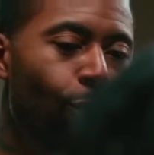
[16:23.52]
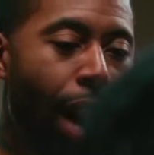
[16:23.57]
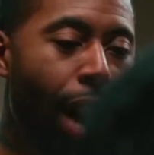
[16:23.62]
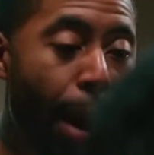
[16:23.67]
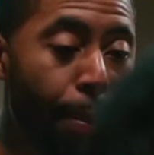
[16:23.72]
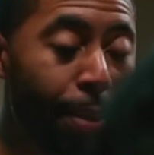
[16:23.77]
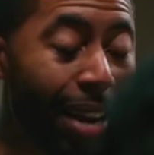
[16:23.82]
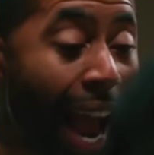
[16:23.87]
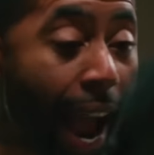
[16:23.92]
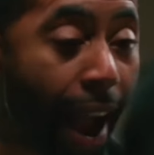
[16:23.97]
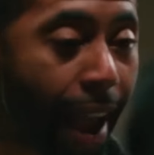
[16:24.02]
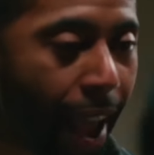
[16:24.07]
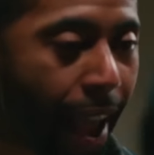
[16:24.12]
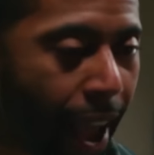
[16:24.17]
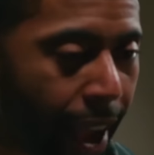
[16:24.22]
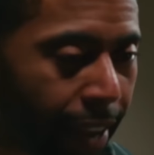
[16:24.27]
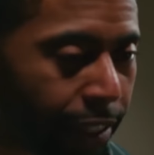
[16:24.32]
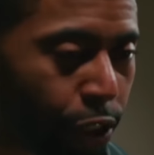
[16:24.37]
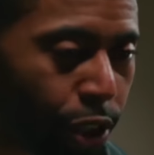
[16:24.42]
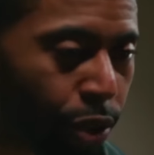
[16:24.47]
tells his
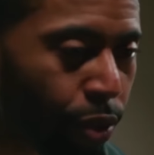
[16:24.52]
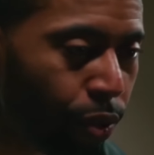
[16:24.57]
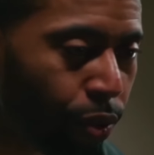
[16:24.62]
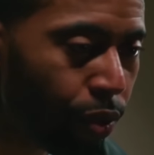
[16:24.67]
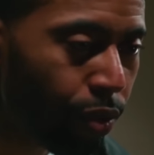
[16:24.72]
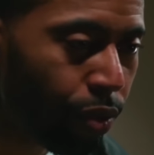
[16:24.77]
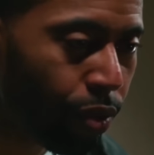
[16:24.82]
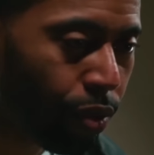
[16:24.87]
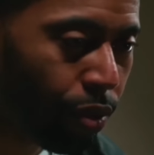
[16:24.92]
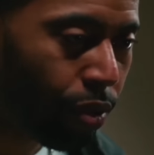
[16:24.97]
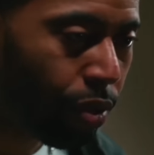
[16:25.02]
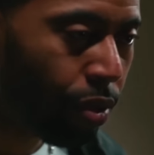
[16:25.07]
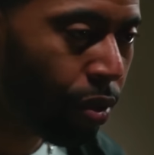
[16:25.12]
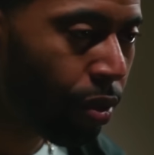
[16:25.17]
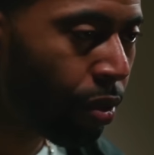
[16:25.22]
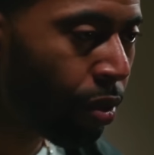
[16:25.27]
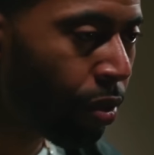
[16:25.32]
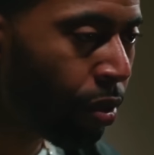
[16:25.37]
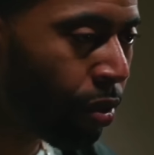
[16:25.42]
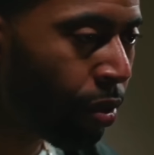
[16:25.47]
sister why he shot the
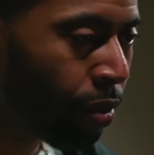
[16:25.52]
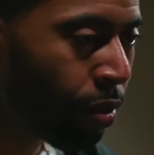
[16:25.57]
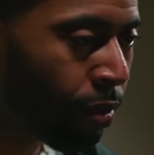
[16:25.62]
man